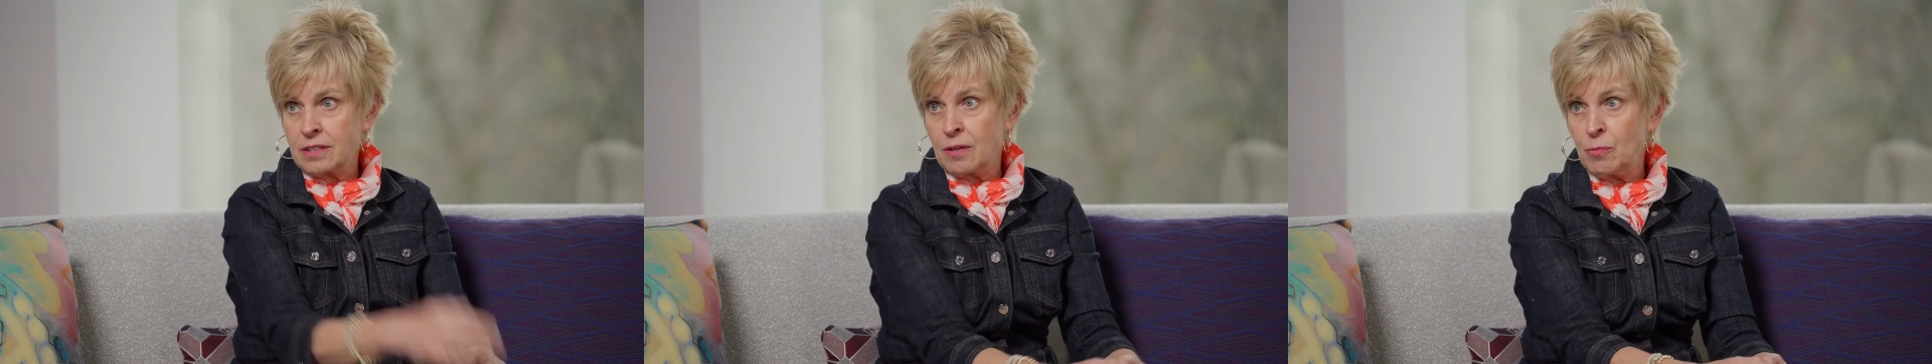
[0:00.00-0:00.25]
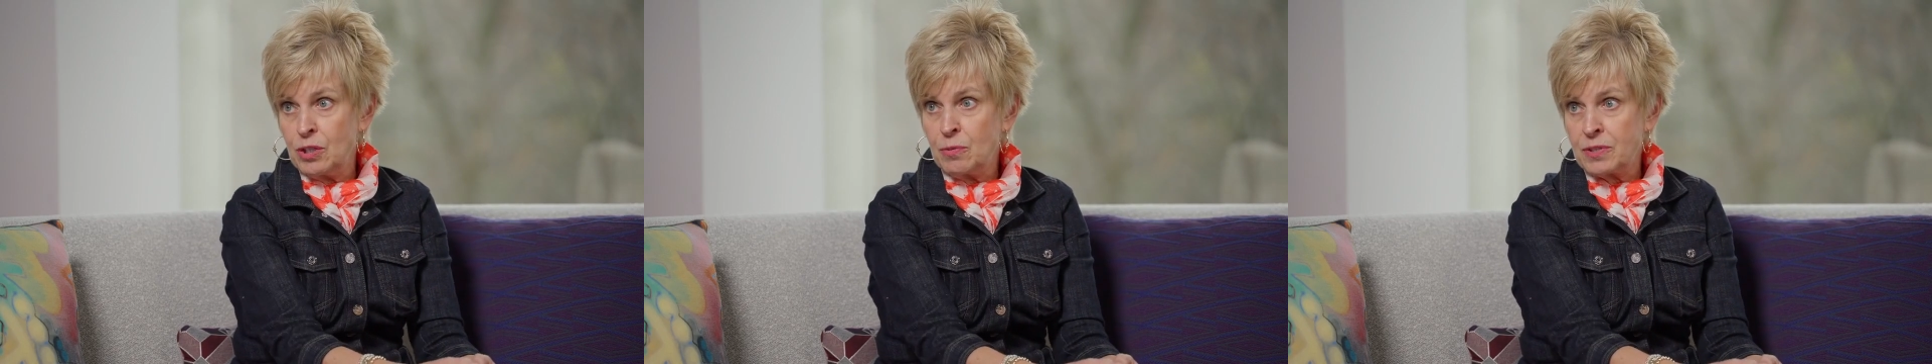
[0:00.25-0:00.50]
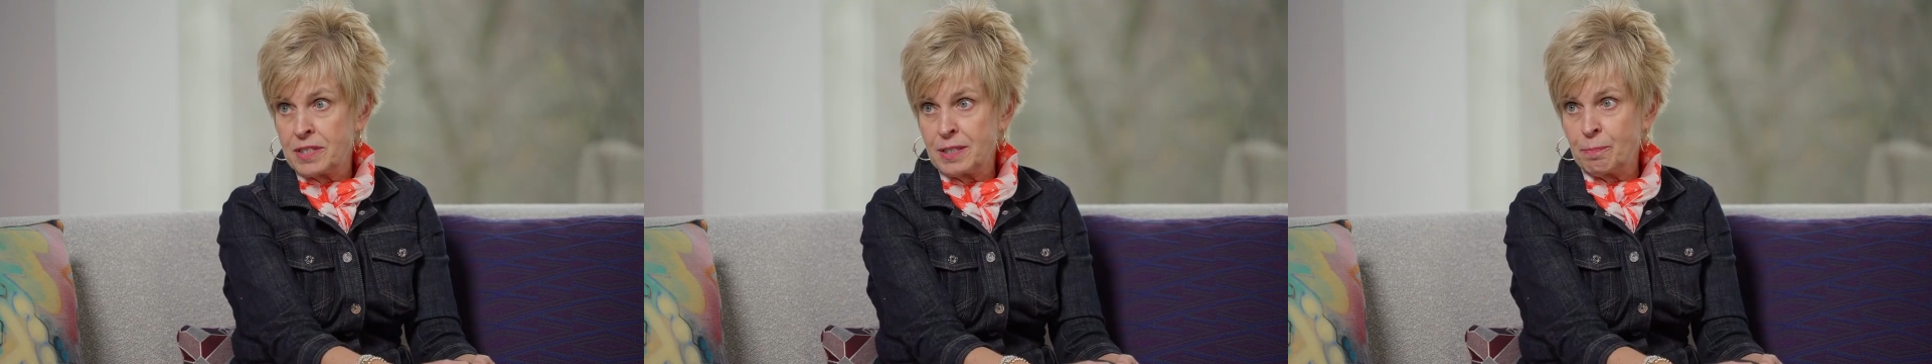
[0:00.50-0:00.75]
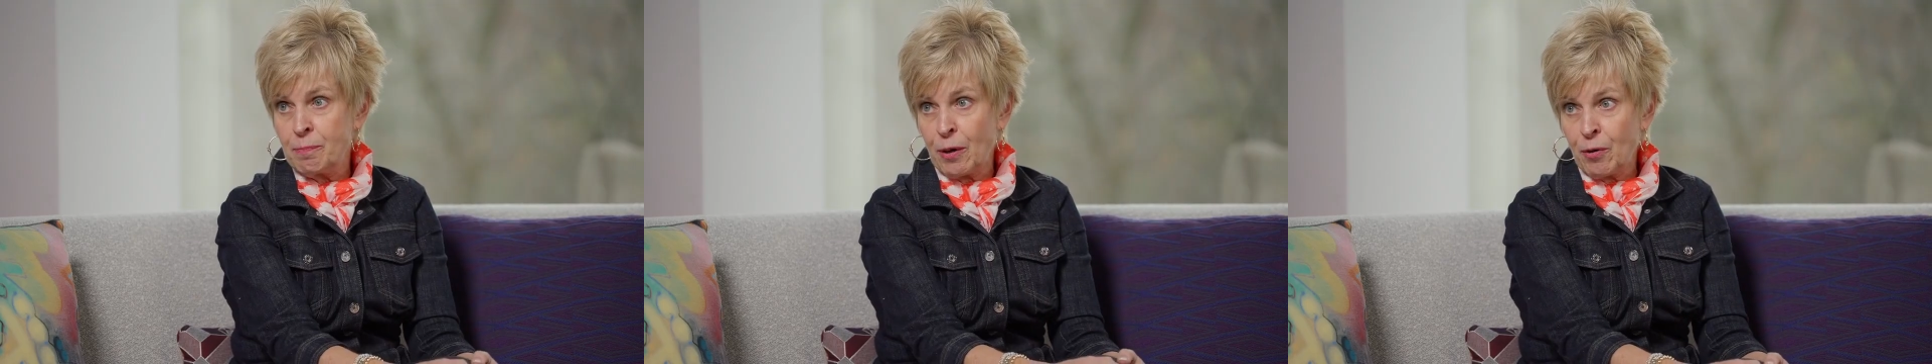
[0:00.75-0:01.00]
we use this
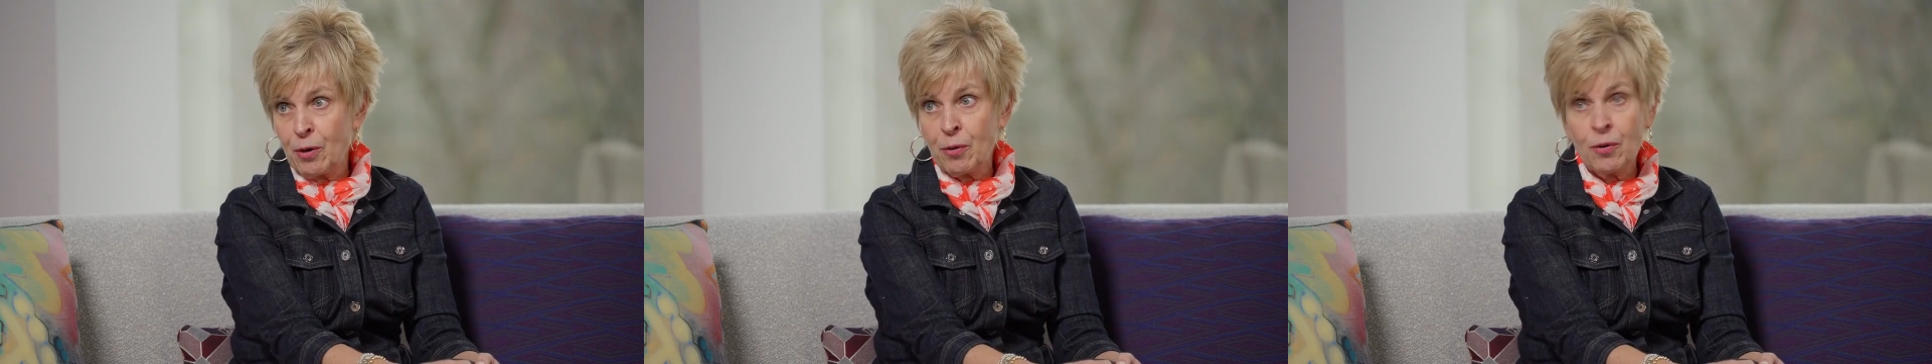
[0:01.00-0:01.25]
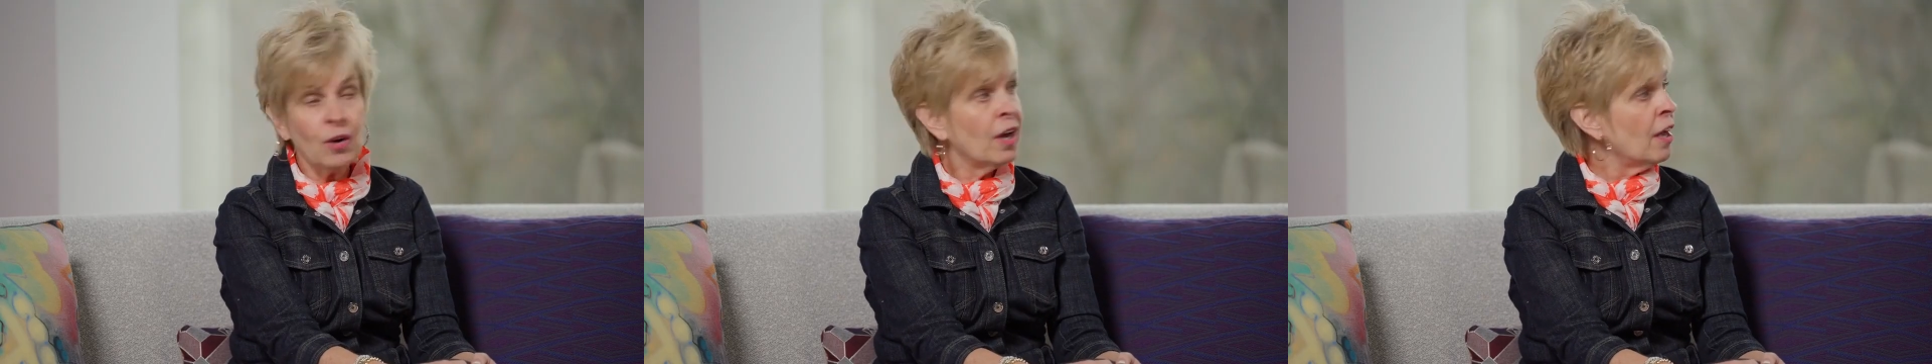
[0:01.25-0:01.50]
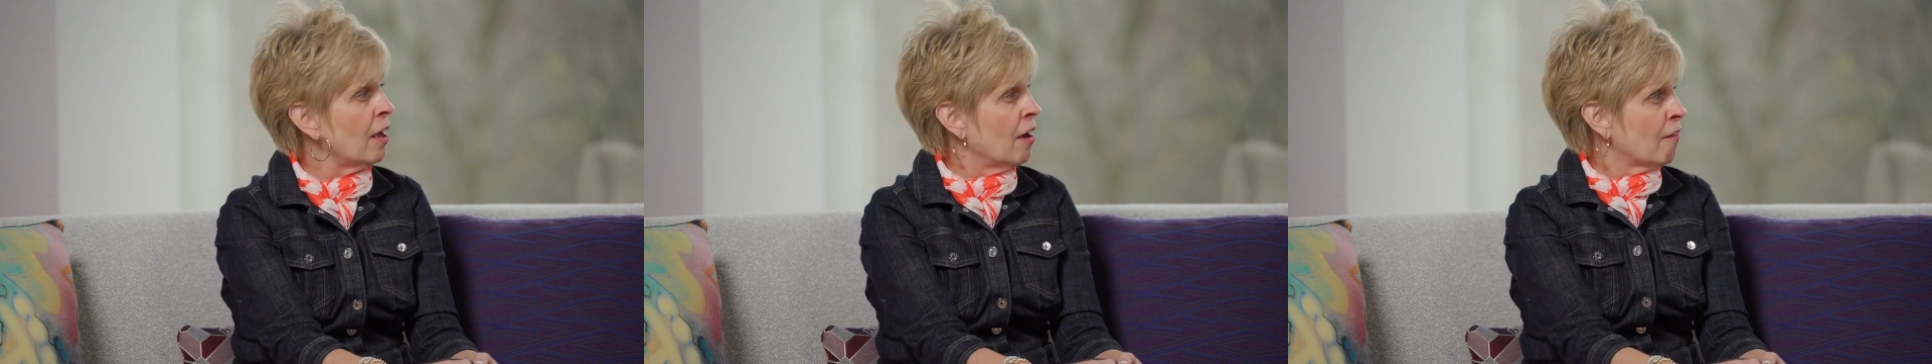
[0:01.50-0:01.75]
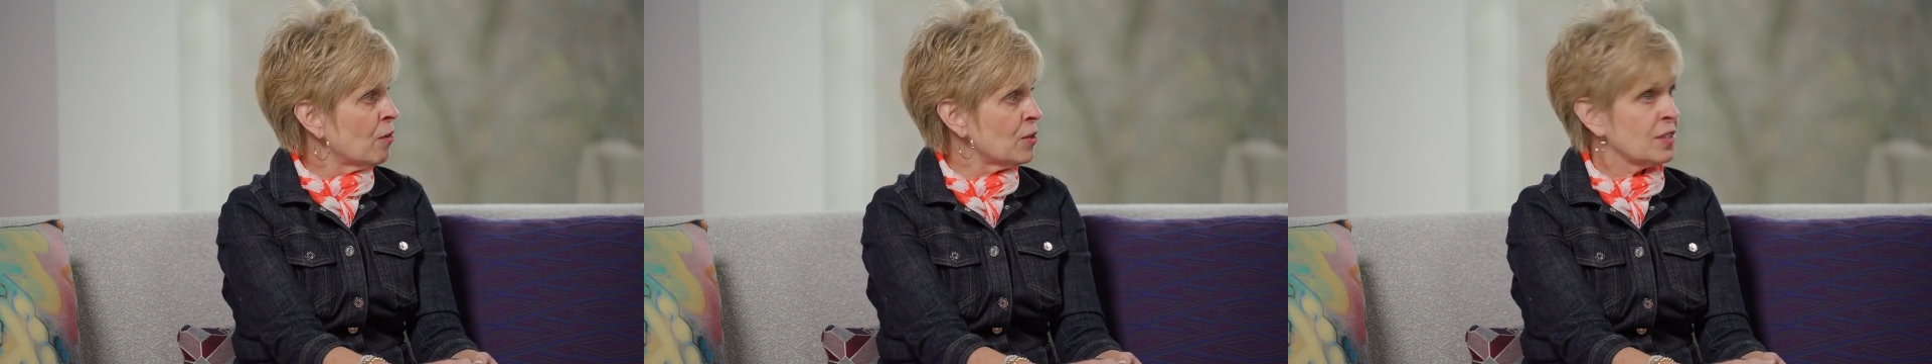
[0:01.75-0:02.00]
barrier
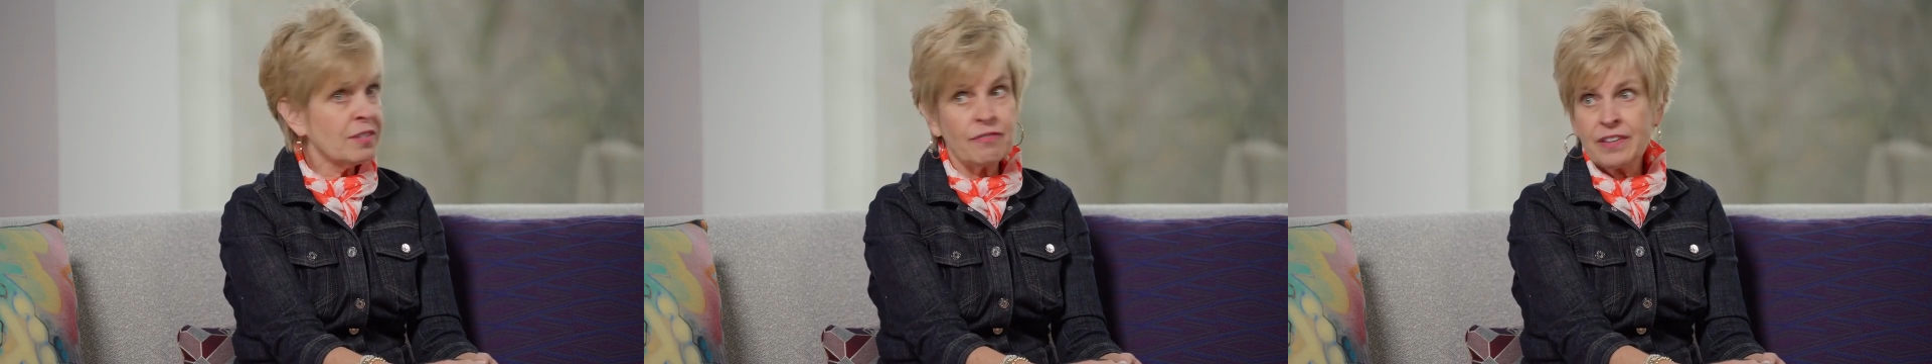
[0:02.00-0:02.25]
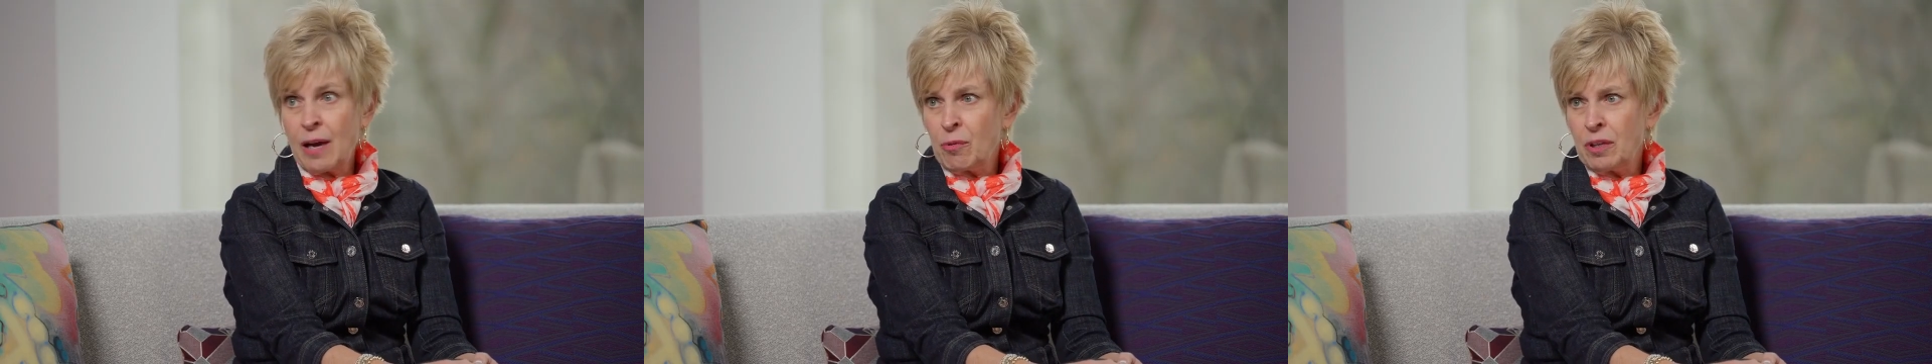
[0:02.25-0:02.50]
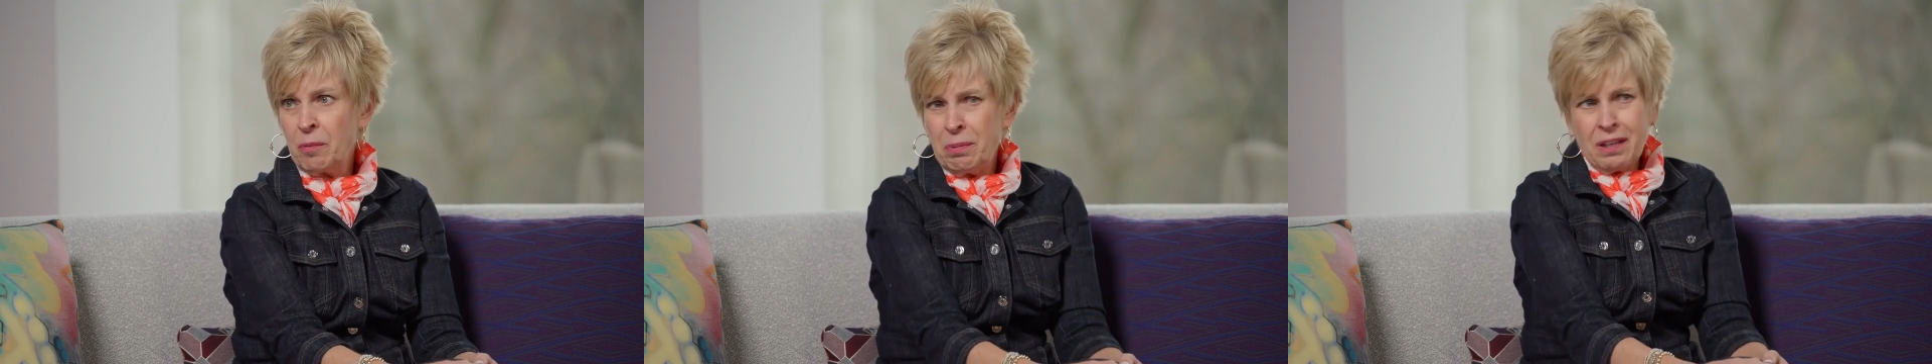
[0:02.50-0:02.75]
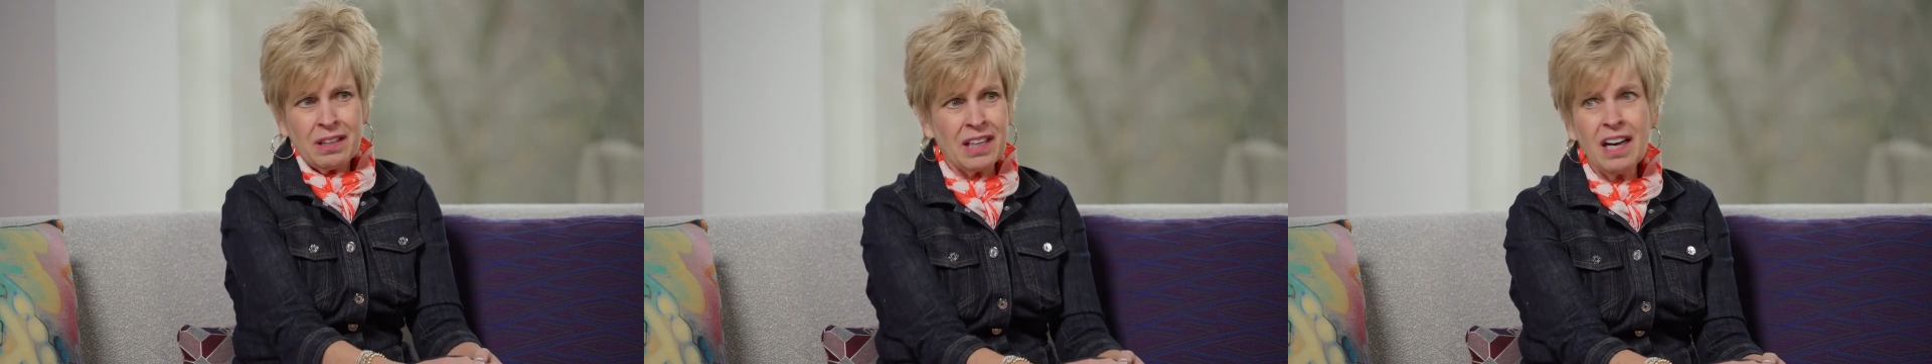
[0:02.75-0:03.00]
versus a flat one, they'd be
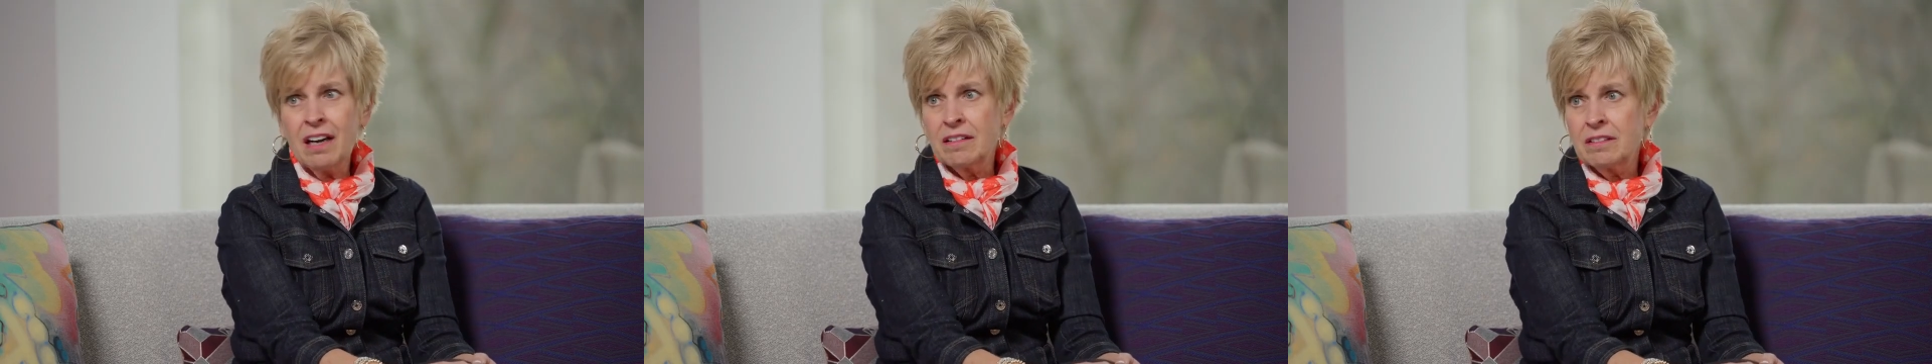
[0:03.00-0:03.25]
like, yeah,